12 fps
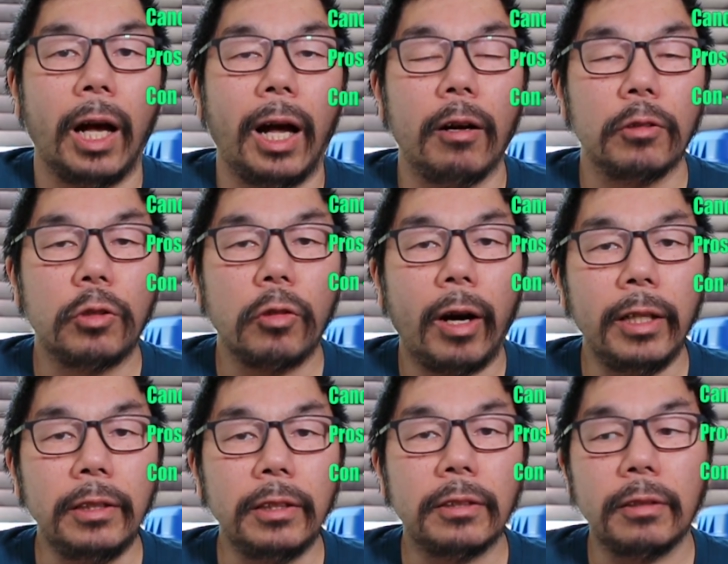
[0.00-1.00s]
I'll
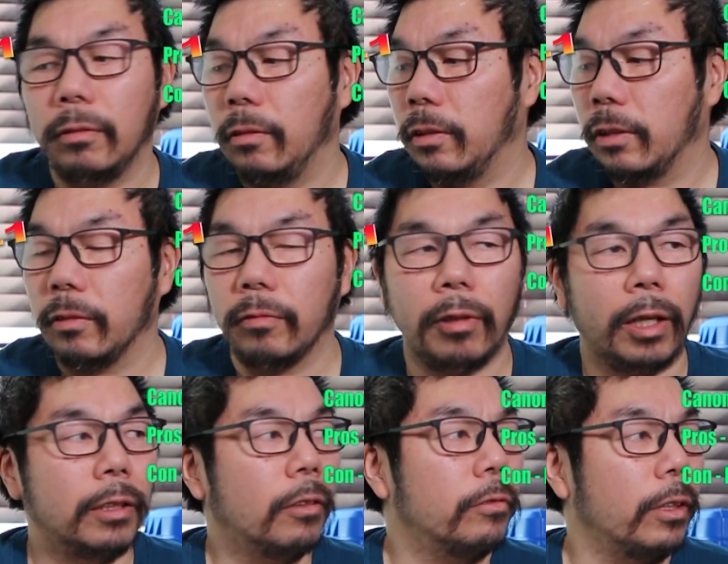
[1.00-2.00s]
try this solution
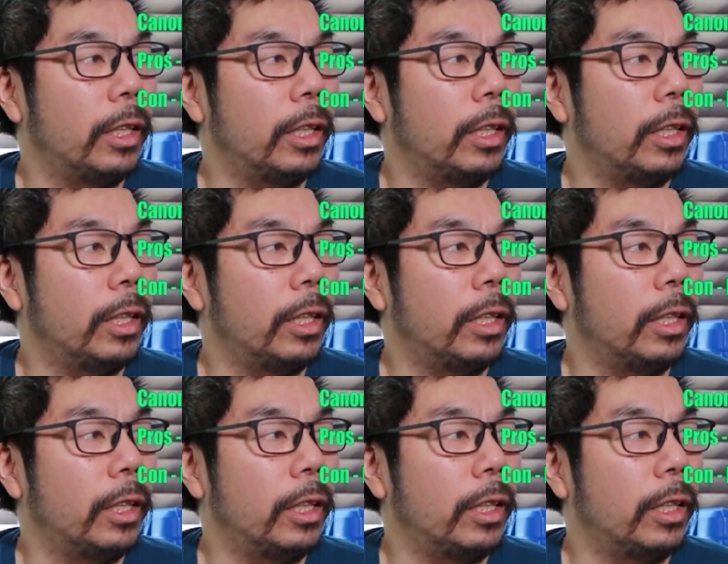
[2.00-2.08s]
right over